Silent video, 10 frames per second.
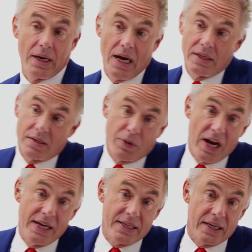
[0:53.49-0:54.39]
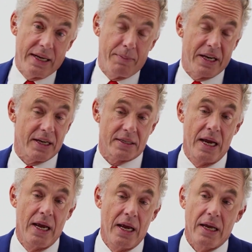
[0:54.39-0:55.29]
And unsurprisingly,
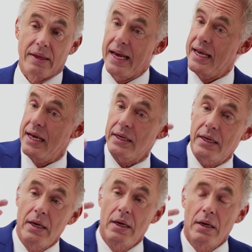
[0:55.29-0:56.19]
because they get